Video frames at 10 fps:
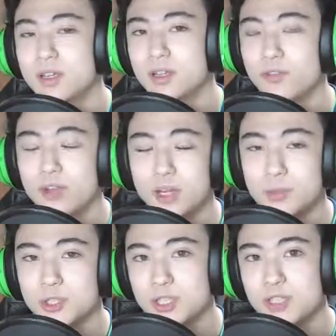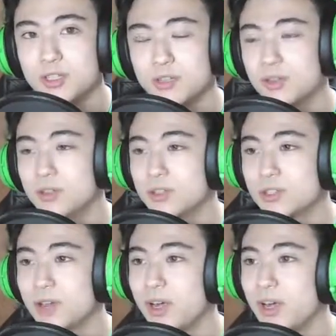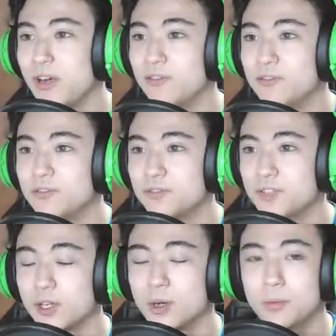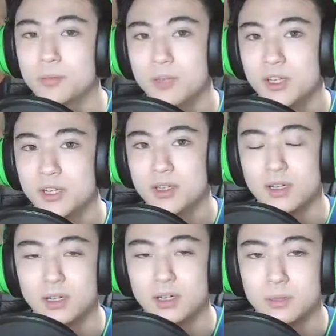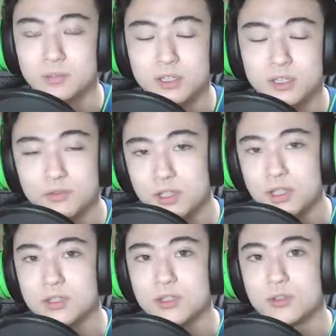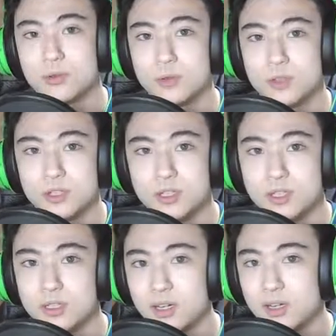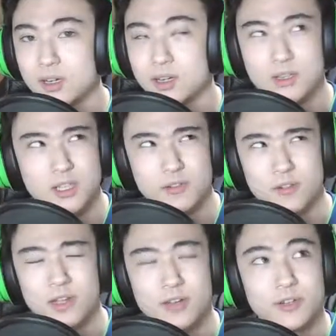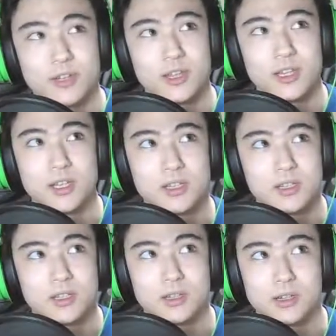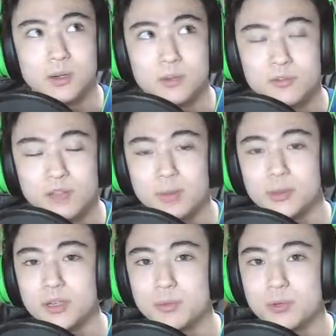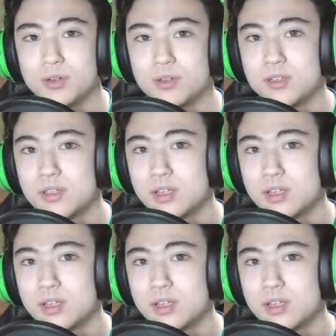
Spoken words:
vending machines. You'll also have some convenience stores like 7-Eleven, I think, Family Mart,